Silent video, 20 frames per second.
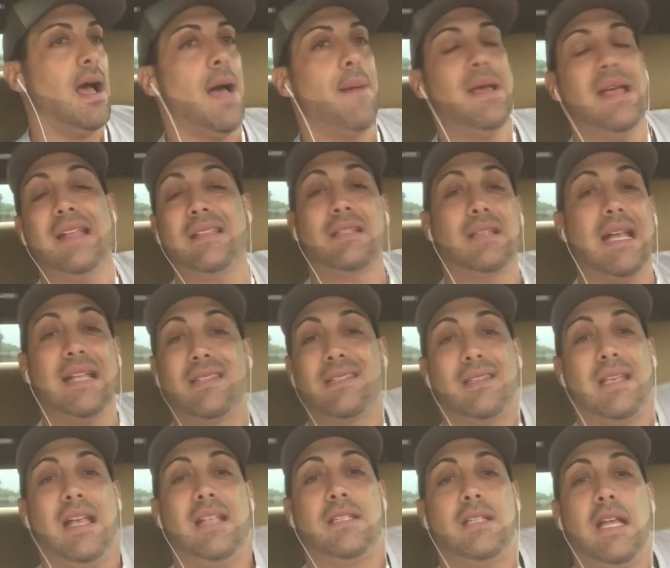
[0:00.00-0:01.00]

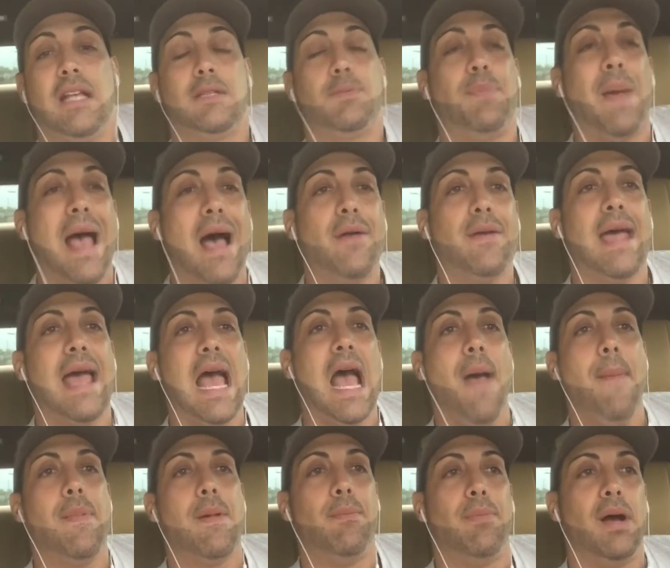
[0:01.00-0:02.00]
It's bound to
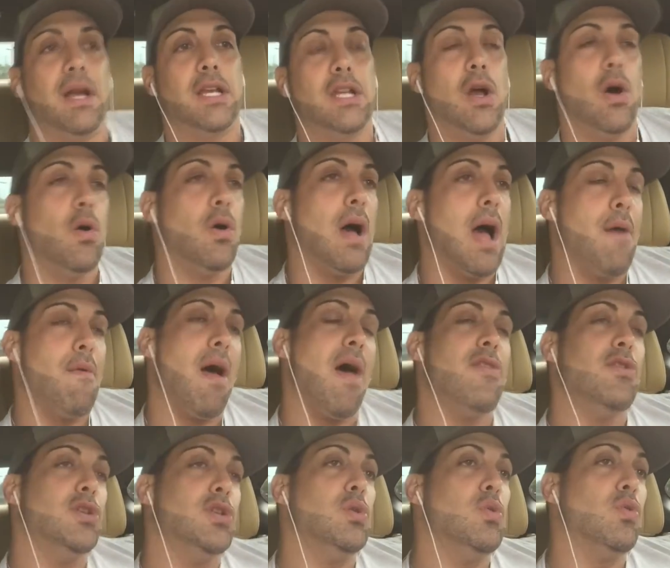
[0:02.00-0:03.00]
happen. But, you know, I'd
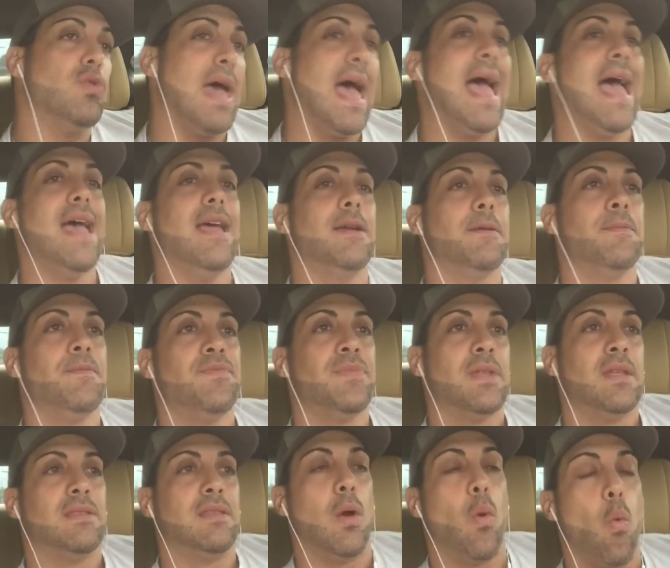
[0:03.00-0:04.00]
rather do that
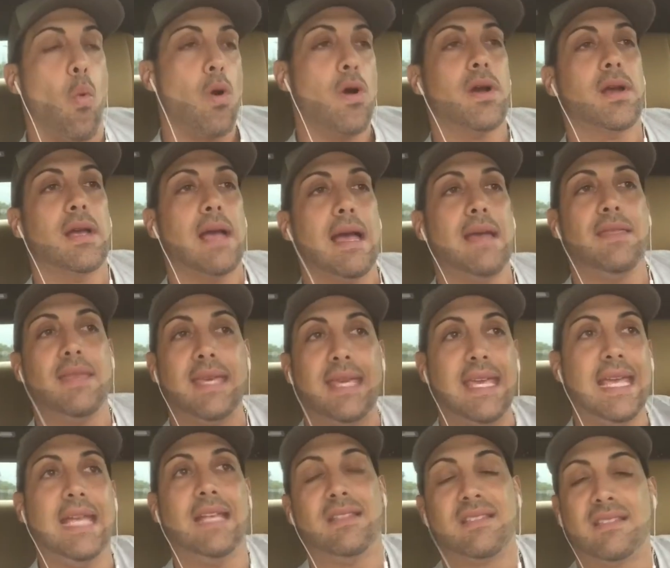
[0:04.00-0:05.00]
than work in the
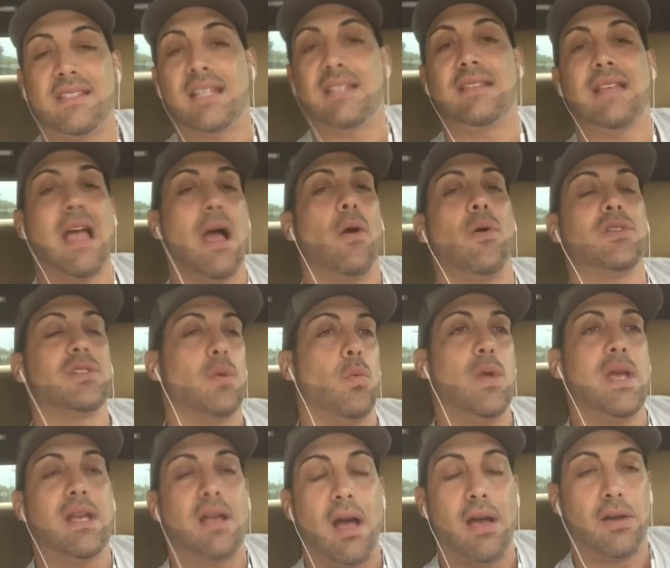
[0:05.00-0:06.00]
heat 60 hours a
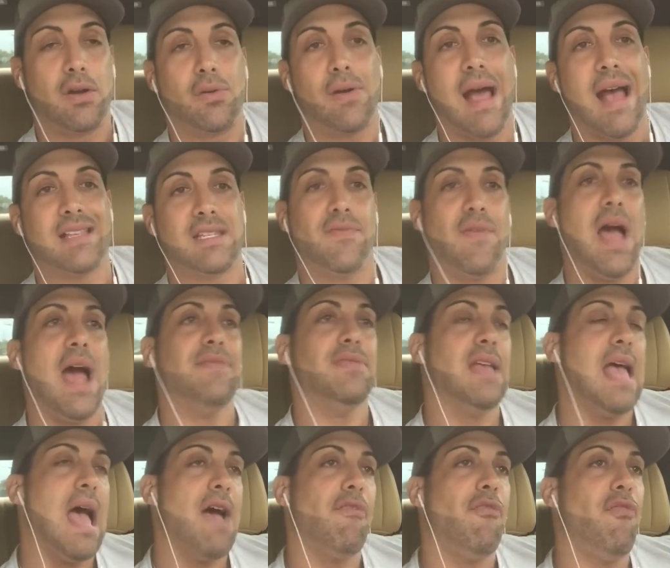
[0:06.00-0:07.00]
week cutting grass. If I have to
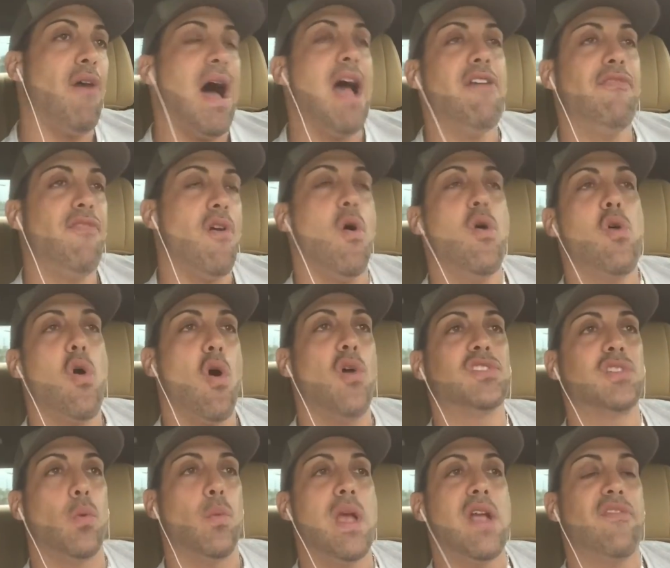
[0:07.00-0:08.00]
have 5 phone calls
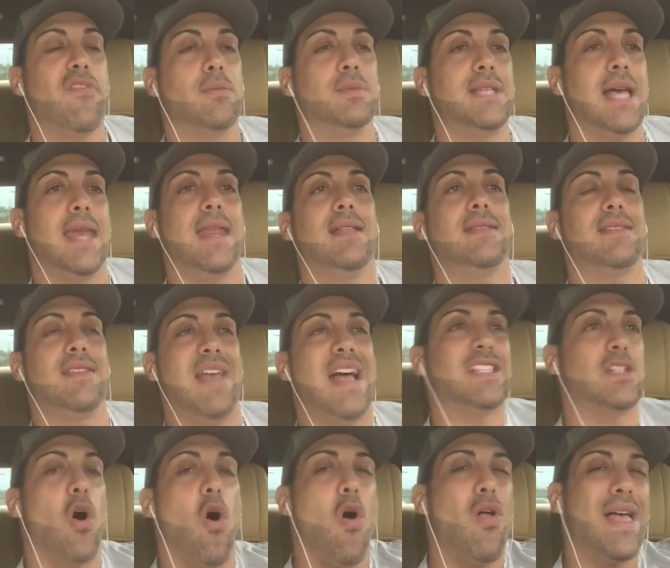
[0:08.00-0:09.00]
a week from tenants and that's
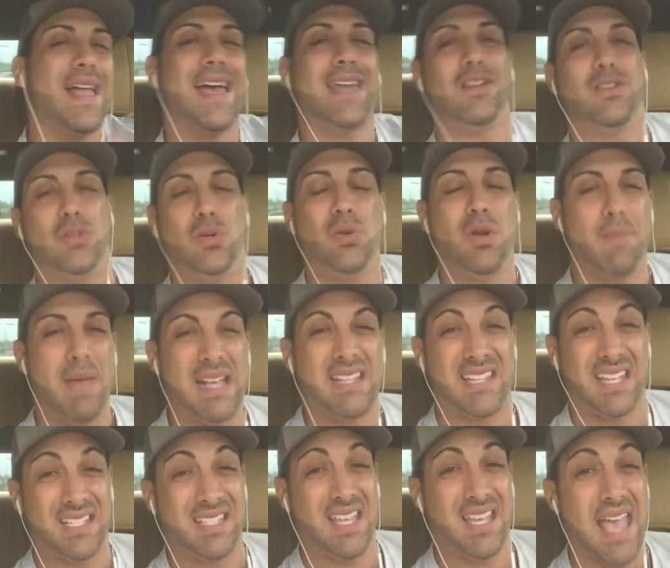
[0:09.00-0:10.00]
all I got to do to make
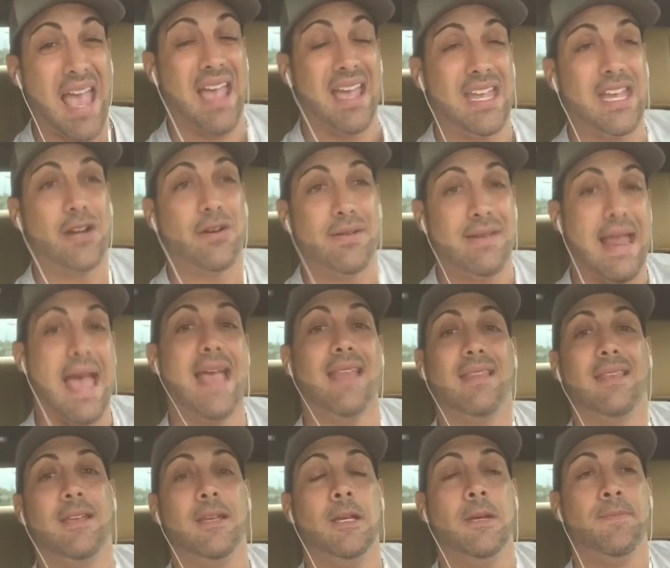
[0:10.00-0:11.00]
$60K a year net
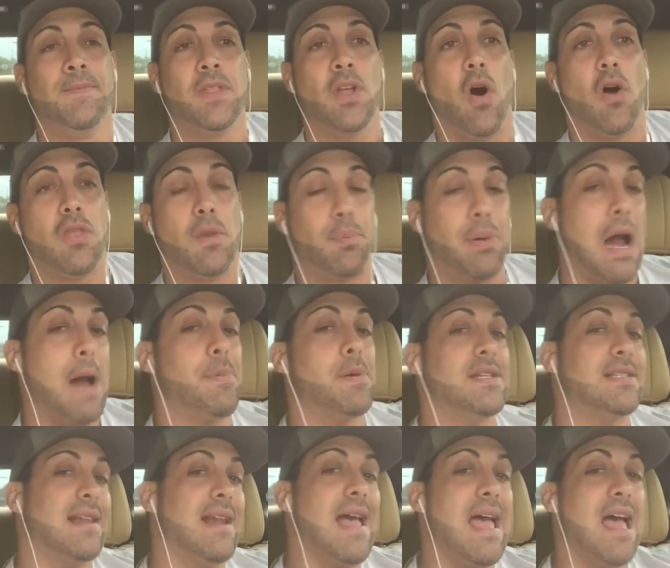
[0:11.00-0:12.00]
on the properties
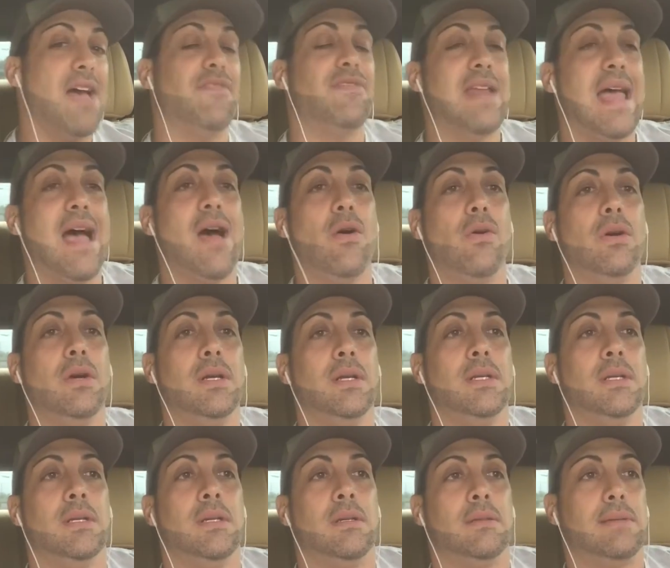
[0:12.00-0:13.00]
that I have now,
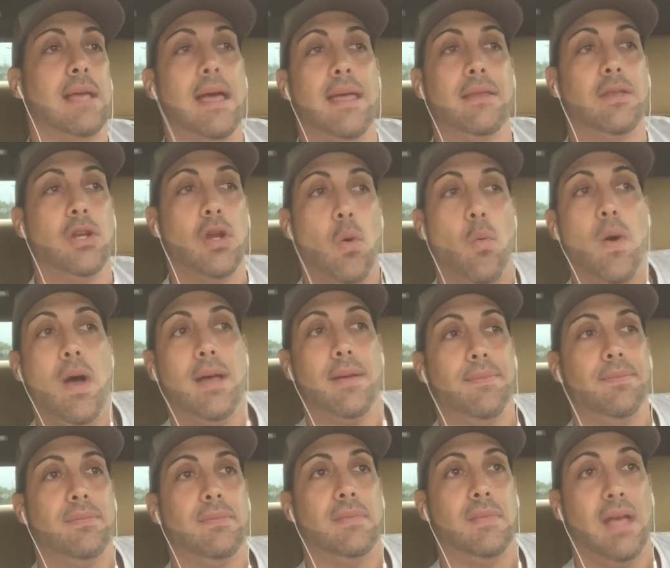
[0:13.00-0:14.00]
then you know what?
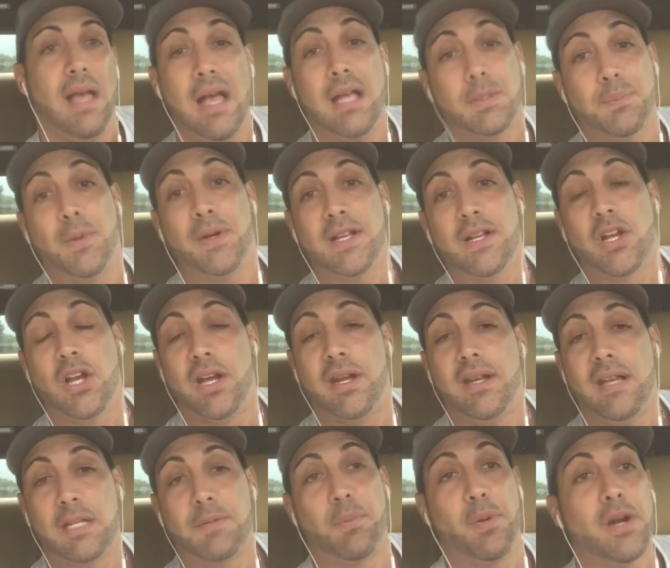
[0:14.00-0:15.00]
It's pretty good.
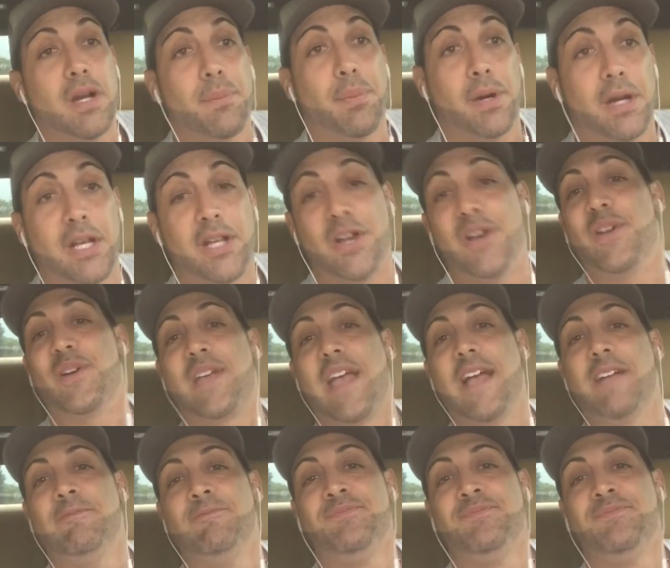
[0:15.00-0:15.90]
It's pretty good, okay?